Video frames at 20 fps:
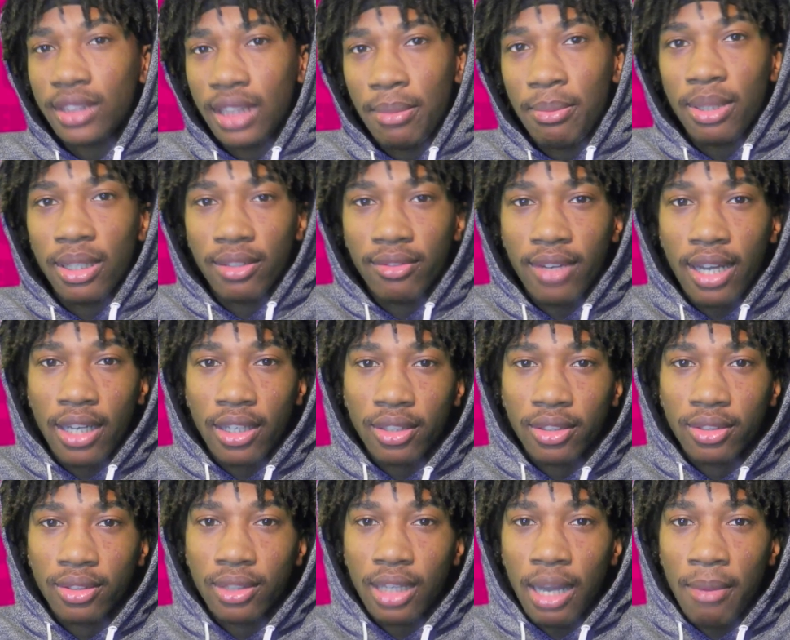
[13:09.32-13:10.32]
Demi
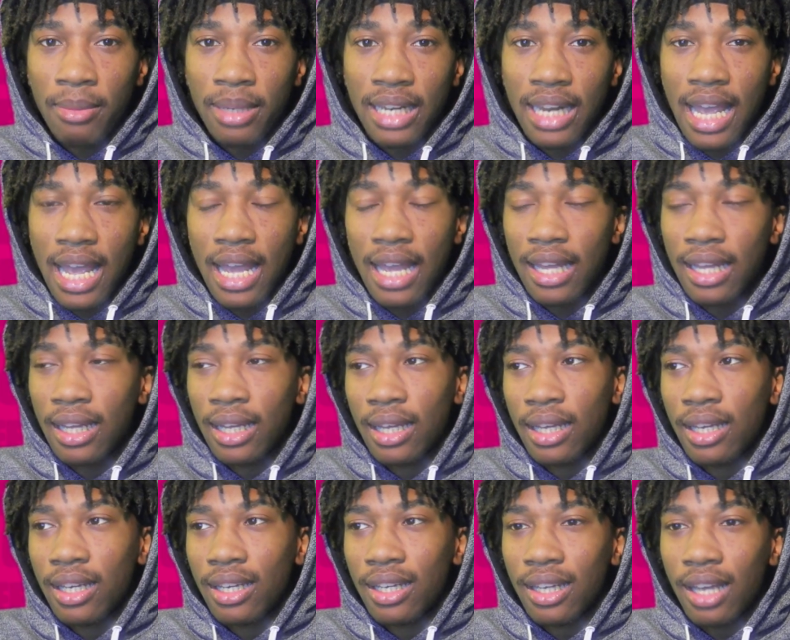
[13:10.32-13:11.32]
Lovato. I mean,
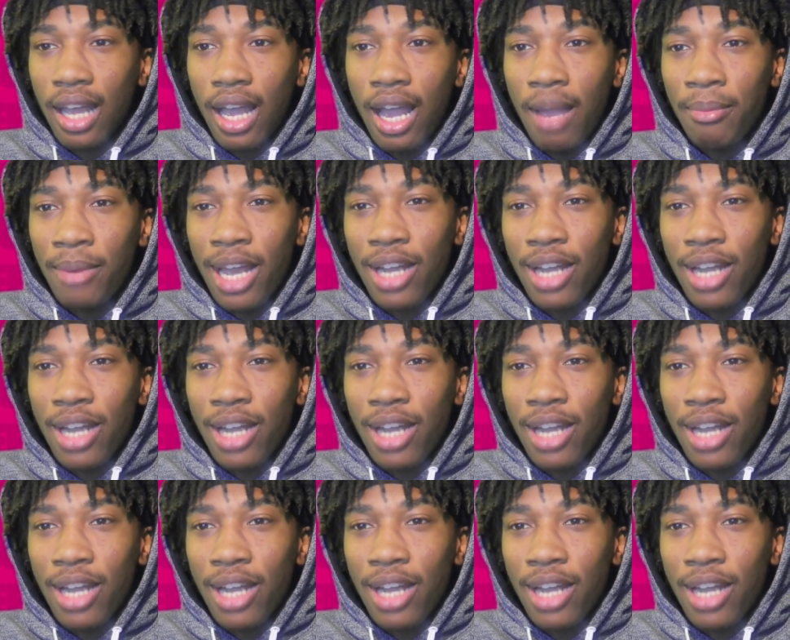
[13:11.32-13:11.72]
I'm